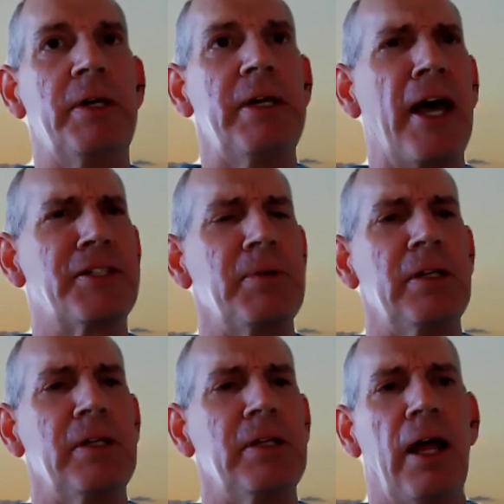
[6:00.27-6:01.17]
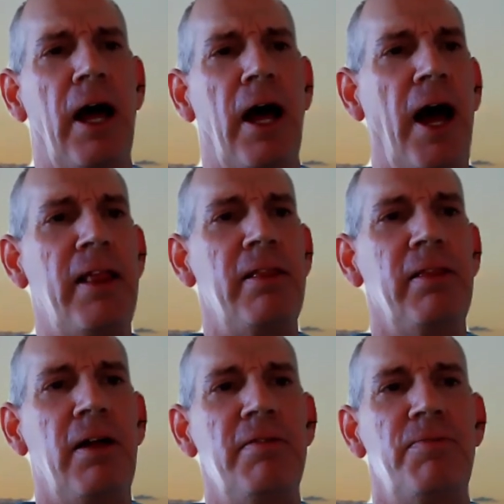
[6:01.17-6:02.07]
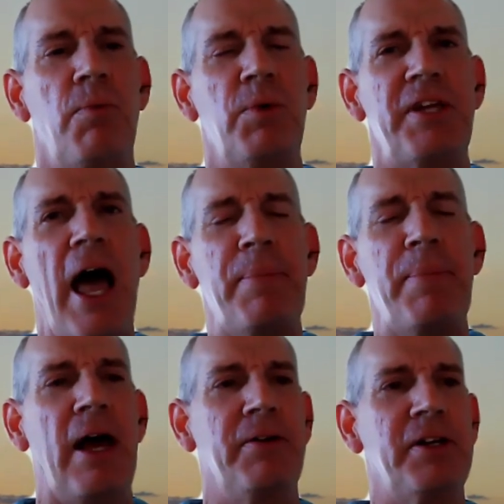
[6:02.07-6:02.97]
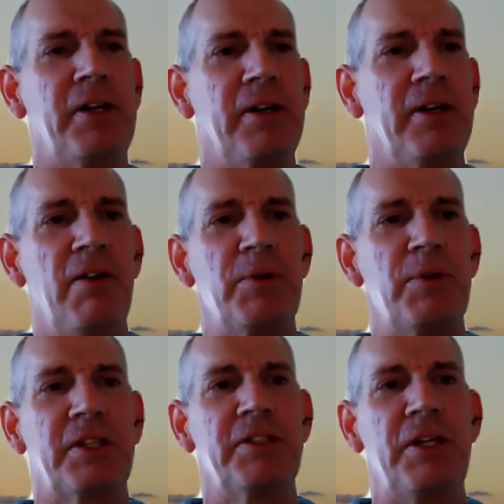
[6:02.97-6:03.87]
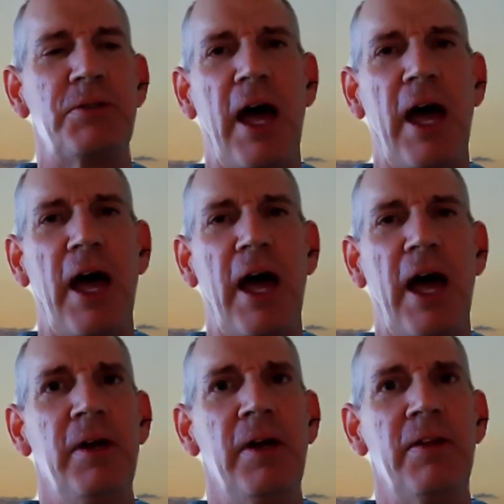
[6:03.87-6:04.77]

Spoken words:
but yes, I mean, I love what's happened down here, and I love what's continues to happen.